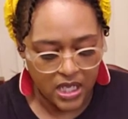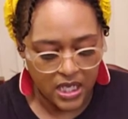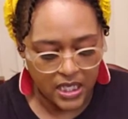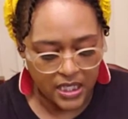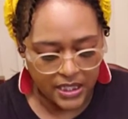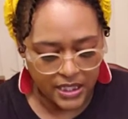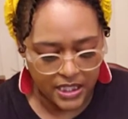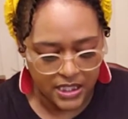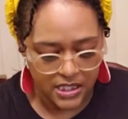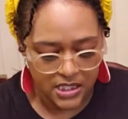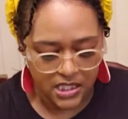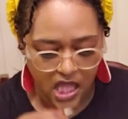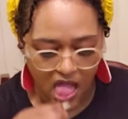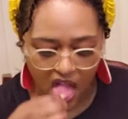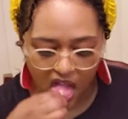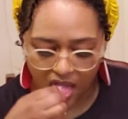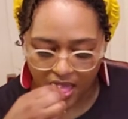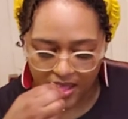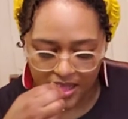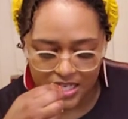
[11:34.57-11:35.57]
I guess
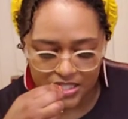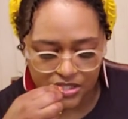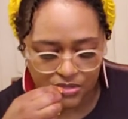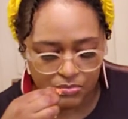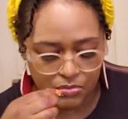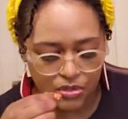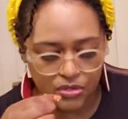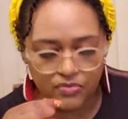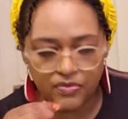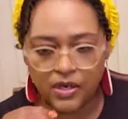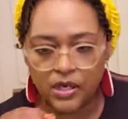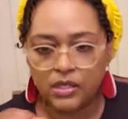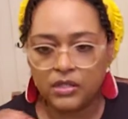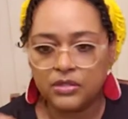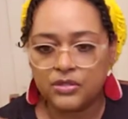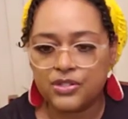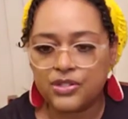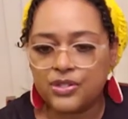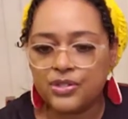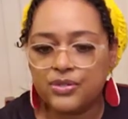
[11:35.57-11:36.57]
let's move
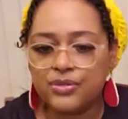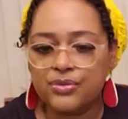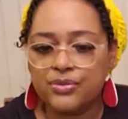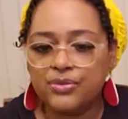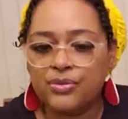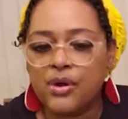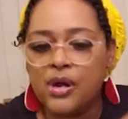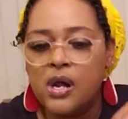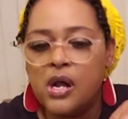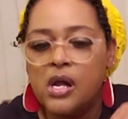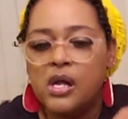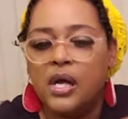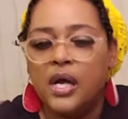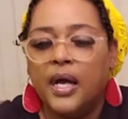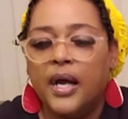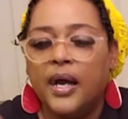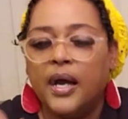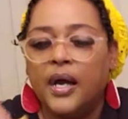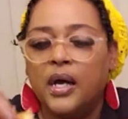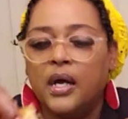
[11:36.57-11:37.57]
on to,
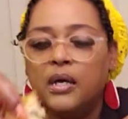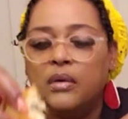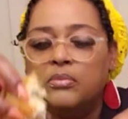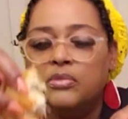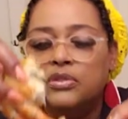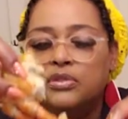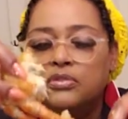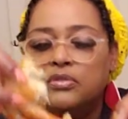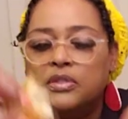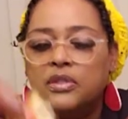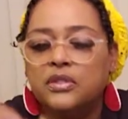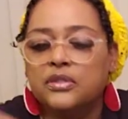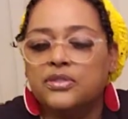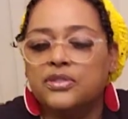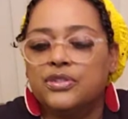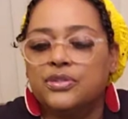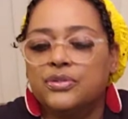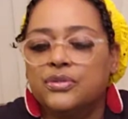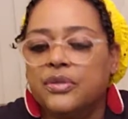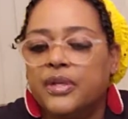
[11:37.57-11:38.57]
I'll move on
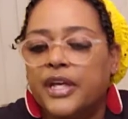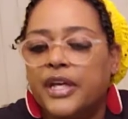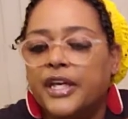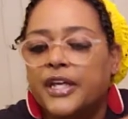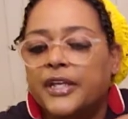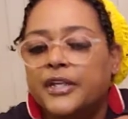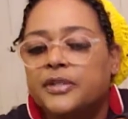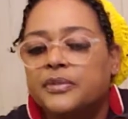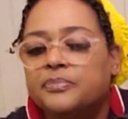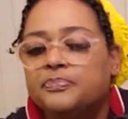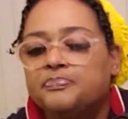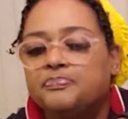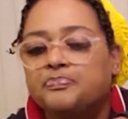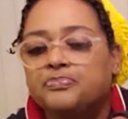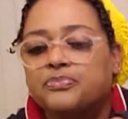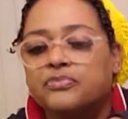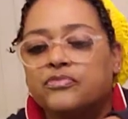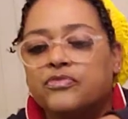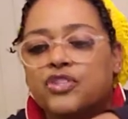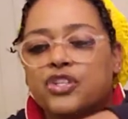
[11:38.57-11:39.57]
to a
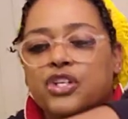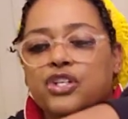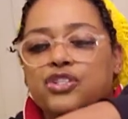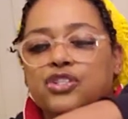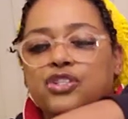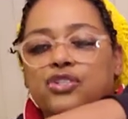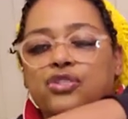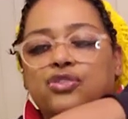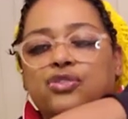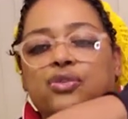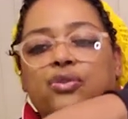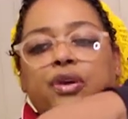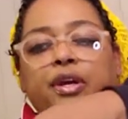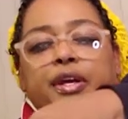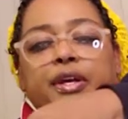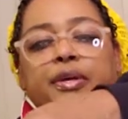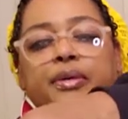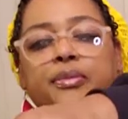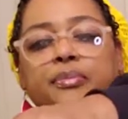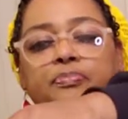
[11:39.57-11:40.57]
Dungeness
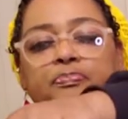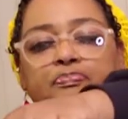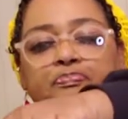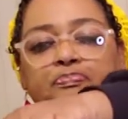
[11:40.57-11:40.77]
crab.